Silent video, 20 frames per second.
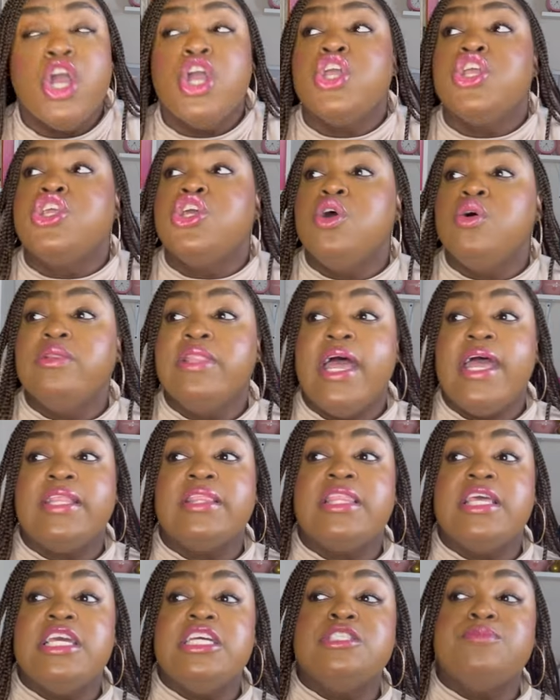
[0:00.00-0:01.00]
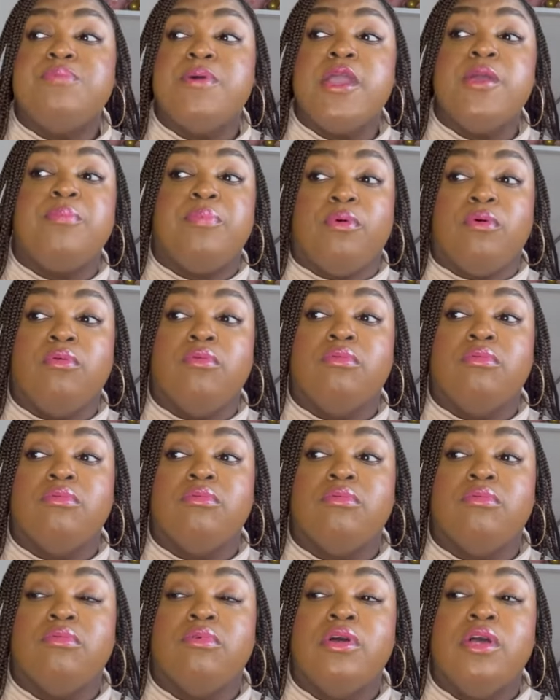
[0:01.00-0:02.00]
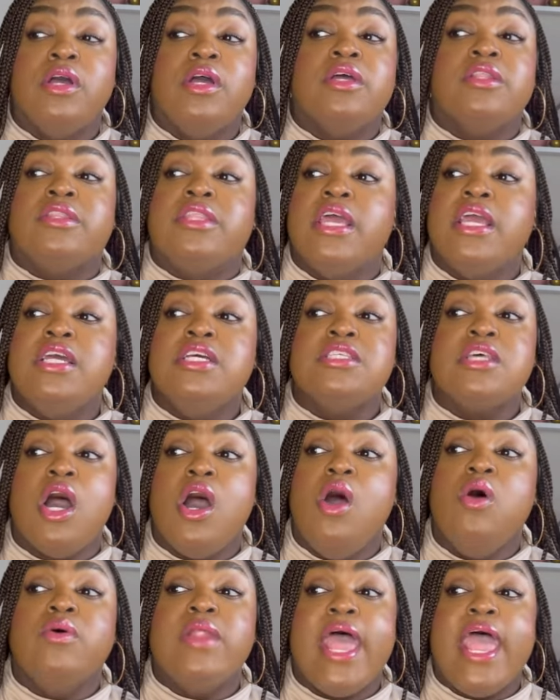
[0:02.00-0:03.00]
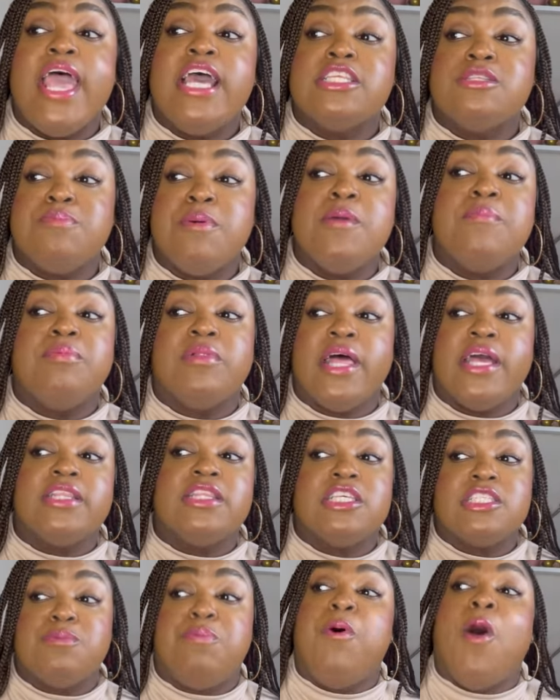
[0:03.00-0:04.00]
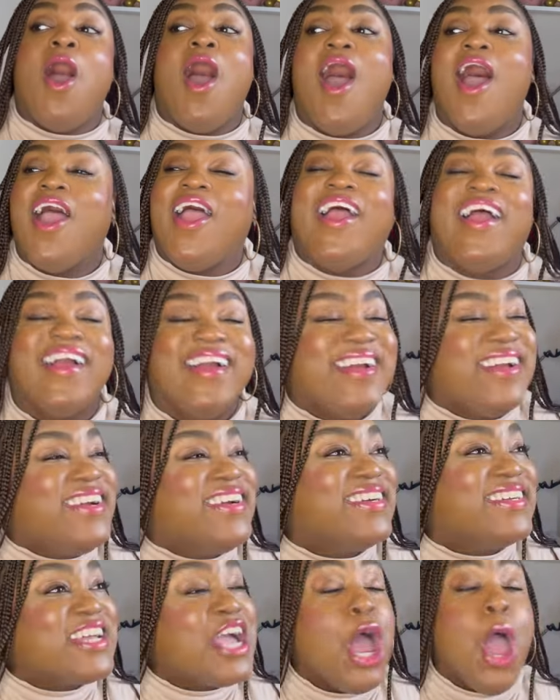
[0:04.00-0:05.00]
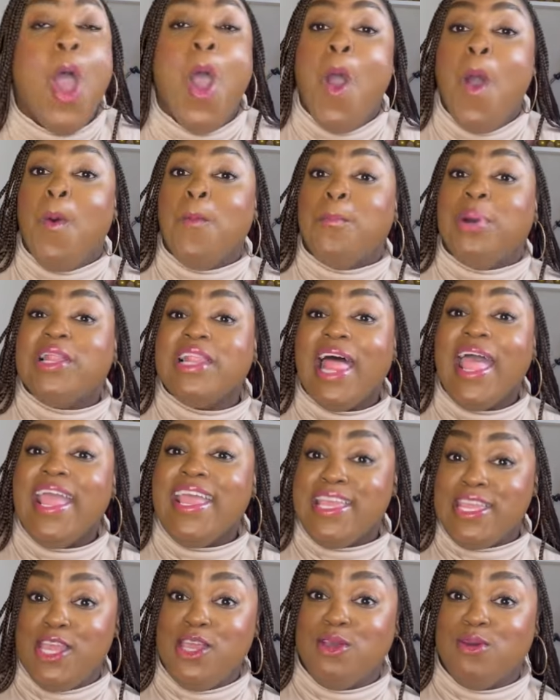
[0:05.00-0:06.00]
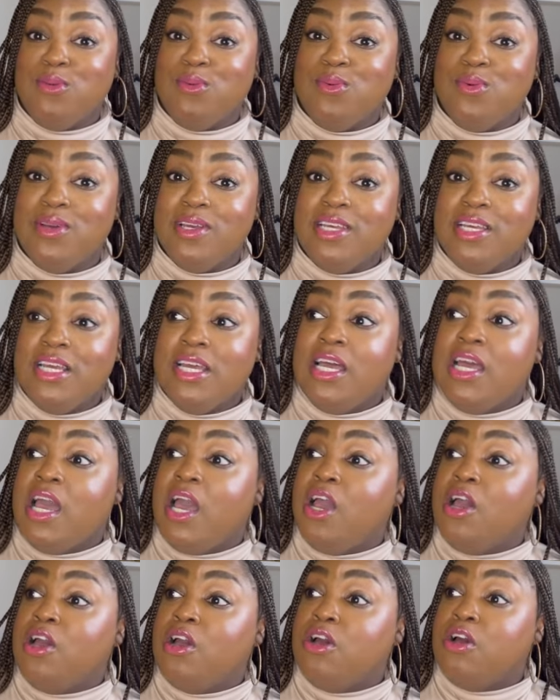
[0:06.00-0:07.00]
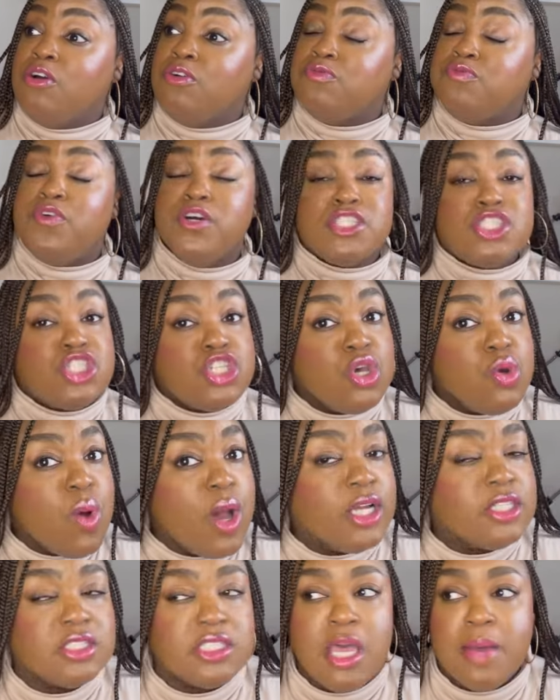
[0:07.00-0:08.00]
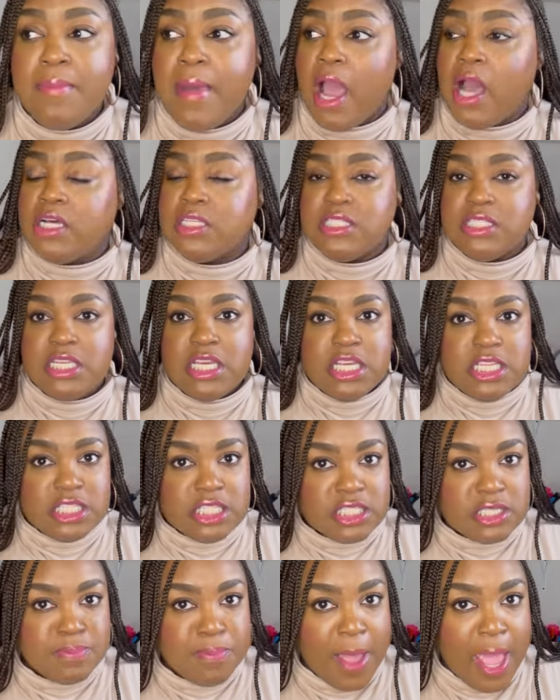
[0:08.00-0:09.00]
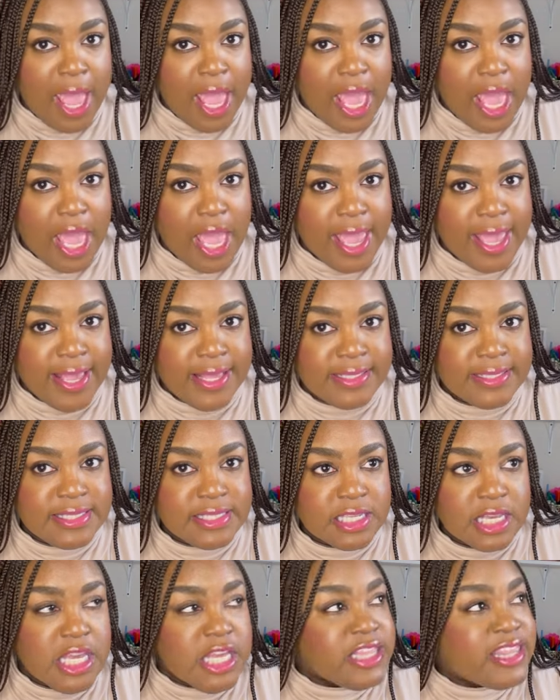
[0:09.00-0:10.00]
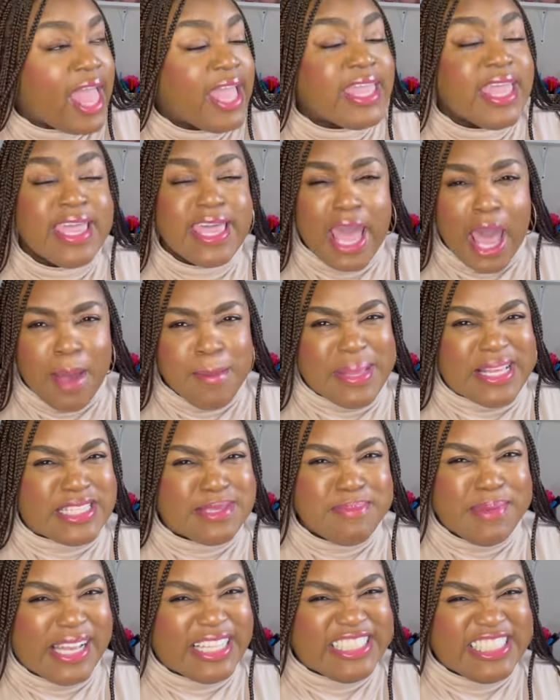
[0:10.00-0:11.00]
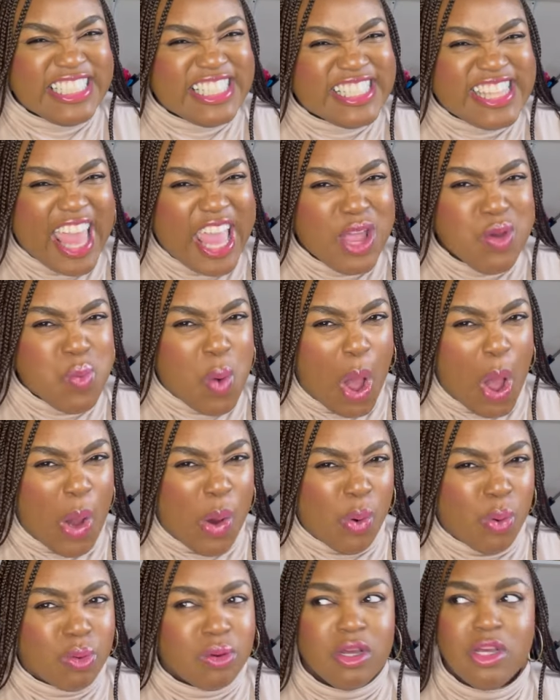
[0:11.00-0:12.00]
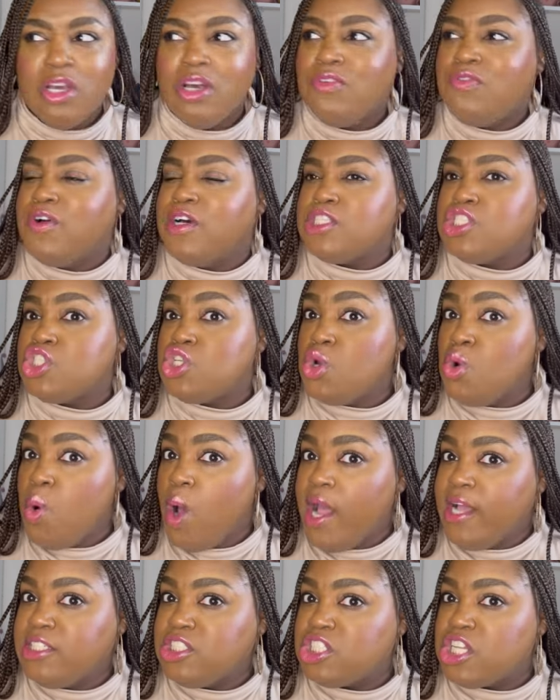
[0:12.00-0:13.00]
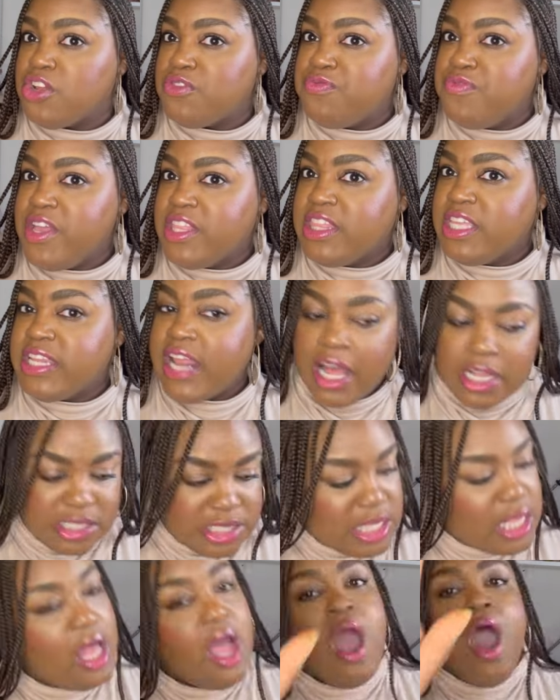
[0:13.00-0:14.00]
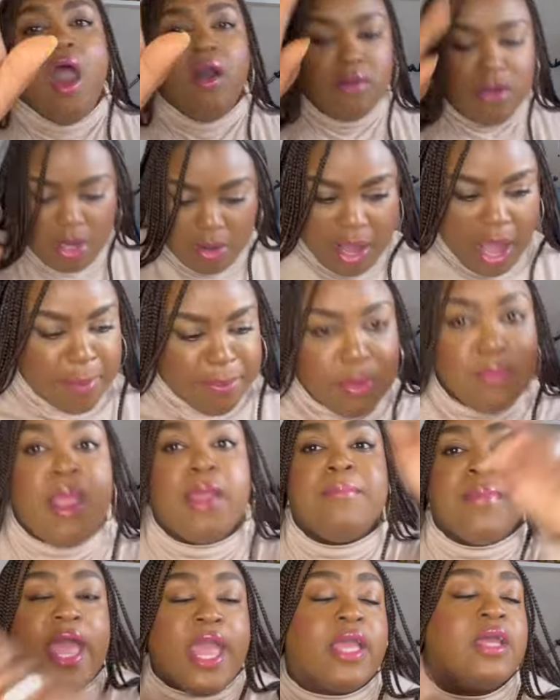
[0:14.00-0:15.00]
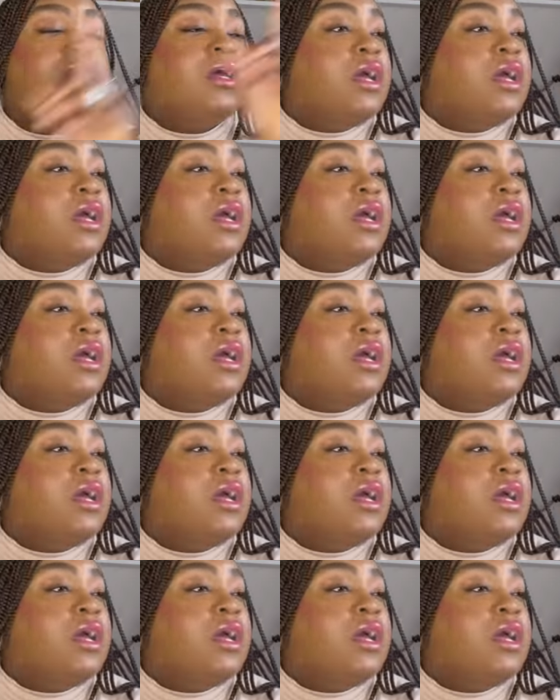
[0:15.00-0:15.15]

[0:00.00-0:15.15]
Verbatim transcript: You let these people, these old ass people at this park, play you. For talking about a season's pass, they can come as much as they want for $250. Hold on, I'll be right back.